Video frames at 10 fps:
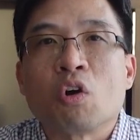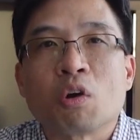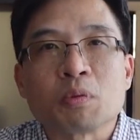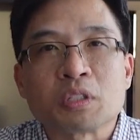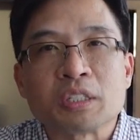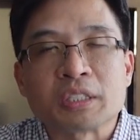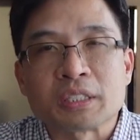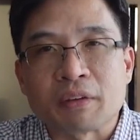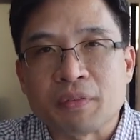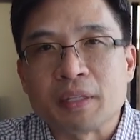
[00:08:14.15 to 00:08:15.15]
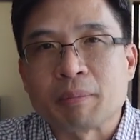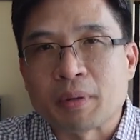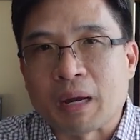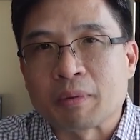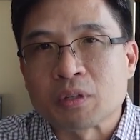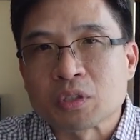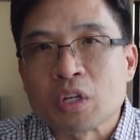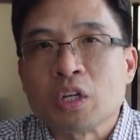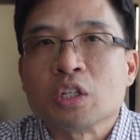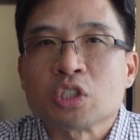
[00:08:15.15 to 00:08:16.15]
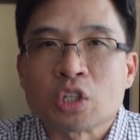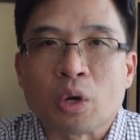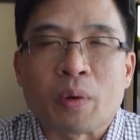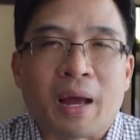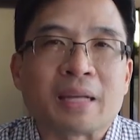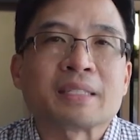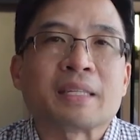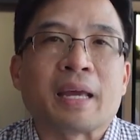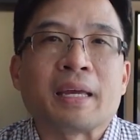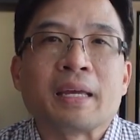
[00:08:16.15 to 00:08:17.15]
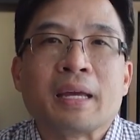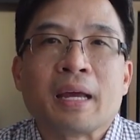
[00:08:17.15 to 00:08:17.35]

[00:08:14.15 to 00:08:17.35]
or positions that fit the parameters. So as they